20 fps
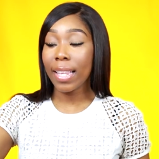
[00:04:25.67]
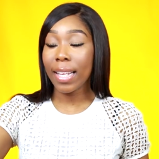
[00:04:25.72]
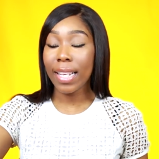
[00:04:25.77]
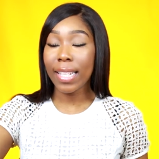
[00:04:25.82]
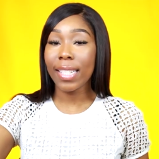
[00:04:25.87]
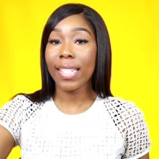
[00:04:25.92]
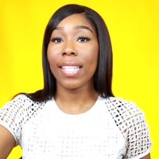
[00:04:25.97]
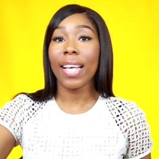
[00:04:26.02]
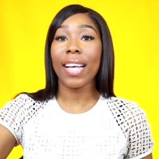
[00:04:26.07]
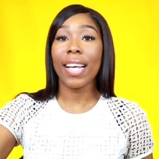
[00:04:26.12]

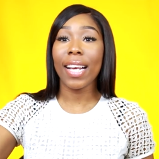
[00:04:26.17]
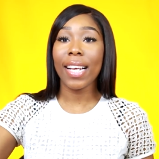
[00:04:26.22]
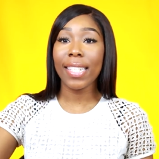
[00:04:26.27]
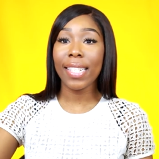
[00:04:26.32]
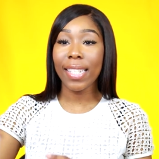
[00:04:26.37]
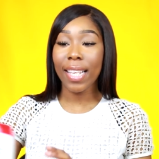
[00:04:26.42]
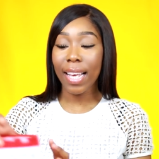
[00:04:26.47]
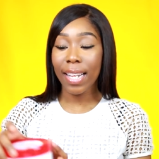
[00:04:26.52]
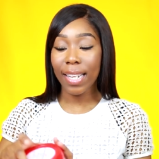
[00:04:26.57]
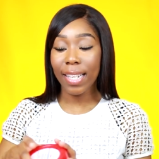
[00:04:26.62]
This, like I
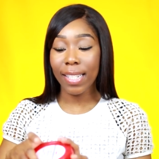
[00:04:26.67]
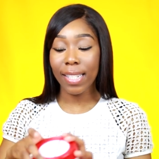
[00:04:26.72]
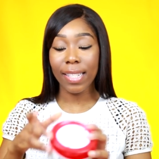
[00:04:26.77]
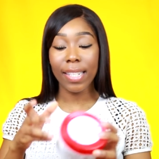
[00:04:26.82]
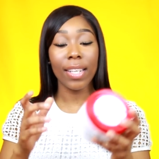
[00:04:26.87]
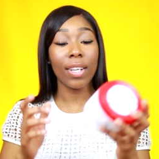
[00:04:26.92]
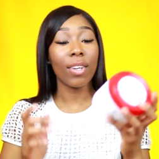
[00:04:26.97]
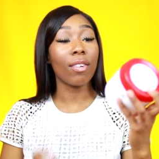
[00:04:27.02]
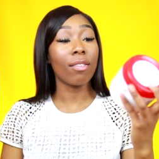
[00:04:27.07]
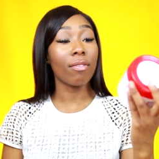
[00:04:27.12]
said, is
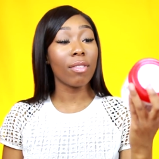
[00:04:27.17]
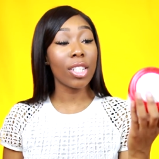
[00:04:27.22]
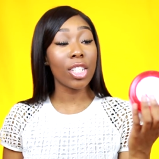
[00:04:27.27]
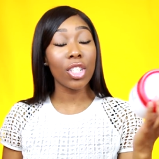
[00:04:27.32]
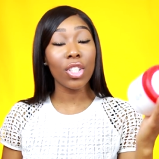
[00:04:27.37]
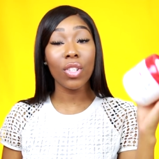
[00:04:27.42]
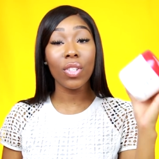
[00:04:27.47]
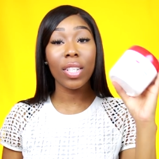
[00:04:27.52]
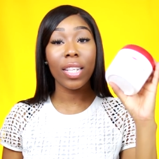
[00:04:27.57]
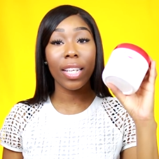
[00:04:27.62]
the
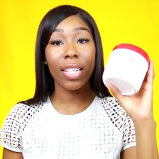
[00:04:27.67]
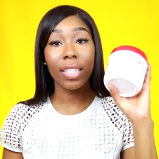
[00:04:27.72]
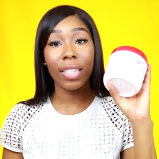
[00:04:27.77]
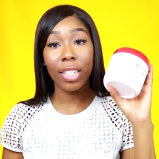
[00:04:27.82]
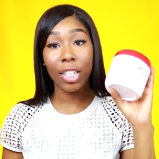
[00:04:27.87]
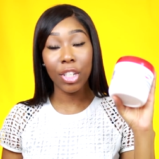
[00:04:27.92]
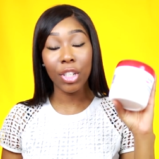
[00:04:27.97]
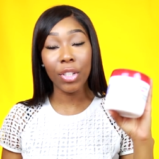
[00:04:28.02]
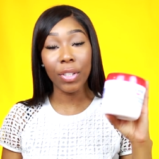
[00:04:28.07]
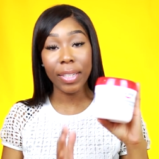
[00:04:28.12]
original
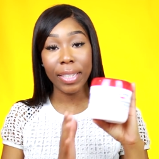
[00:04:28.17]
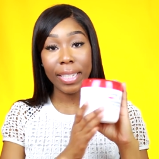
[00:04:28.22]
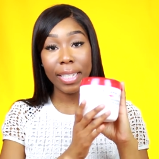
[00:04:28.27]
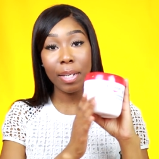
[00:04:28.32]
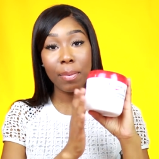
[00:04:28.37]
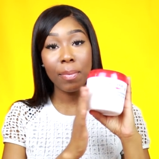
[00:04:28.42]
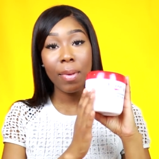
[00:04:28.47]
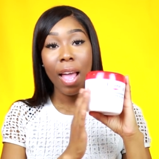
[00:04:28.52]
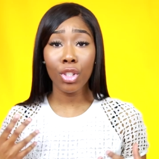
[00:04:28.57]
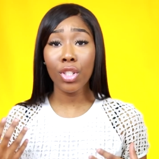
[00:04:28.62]
healing
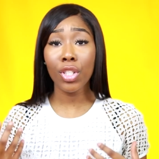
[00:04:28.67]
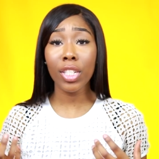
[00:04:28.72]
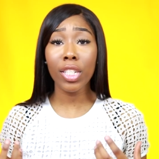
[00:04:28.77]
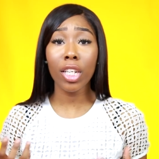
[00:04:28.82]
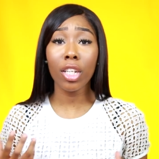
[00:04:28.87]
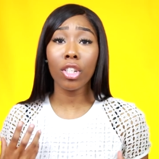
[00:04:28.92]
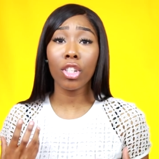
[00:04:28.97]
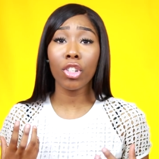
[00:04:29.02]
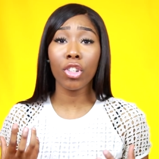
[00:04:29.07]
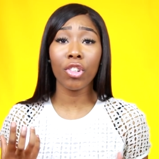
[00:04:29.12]
cream. Using
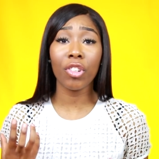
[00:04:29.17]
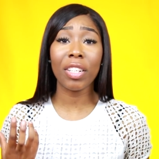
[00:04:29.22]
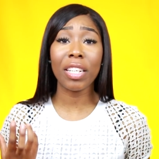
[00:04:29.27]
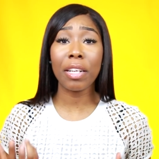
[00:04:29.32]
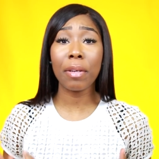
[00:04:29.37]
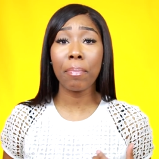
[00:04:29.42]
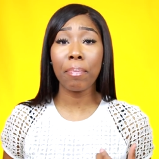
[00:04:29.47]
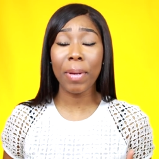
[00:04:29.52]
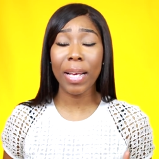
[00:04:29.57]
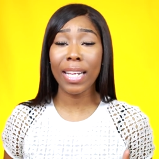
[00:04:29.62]
a
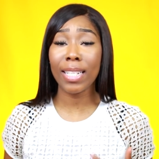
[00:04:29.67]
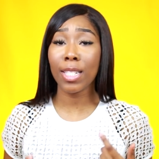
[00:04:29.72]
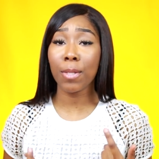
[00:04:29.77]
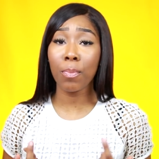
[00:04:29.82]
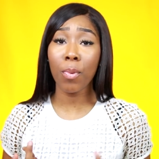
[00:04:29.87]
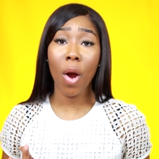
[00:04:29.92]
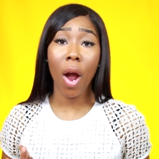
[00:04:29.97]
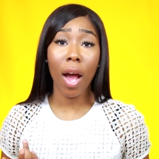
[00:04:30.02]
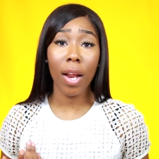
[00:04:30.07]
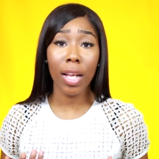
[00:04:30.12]
cream-based
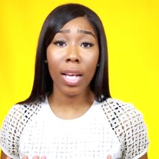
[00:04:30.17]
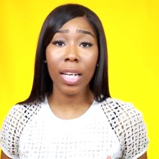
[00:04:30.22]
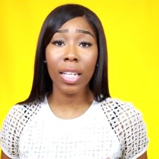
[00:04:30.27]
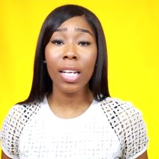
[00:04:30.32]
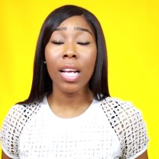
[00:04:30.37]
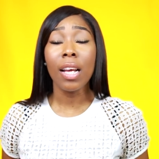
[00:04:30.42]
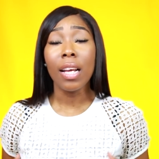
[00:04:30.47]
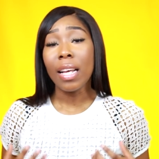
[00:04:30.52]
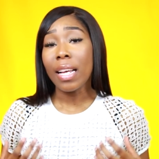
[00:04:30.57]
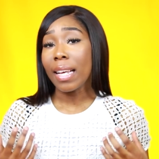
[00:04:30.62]

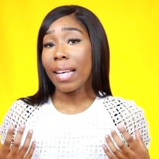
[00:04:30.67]
product